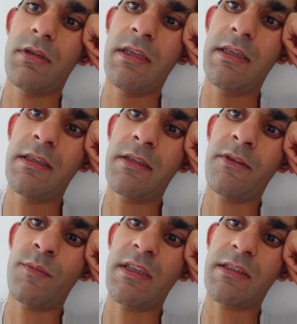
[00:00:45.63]
he did
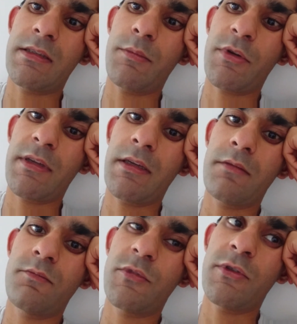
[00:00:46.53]
something messed up.
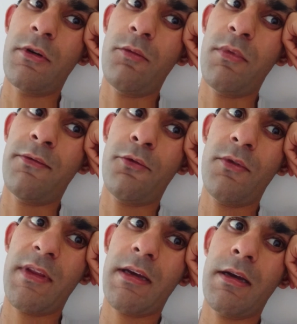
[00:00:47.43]
Okay, so
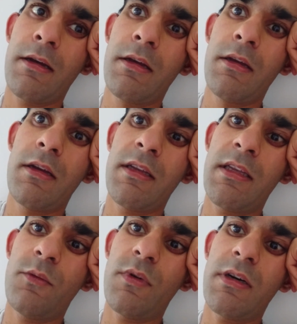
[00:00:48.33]
before that,
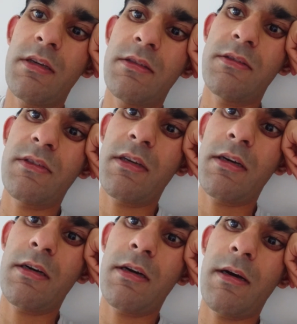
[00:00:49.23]
he was
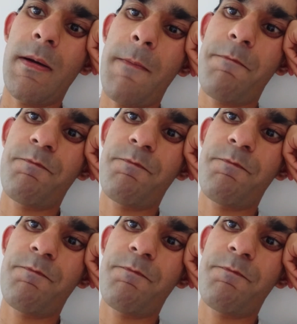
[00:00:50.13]
uh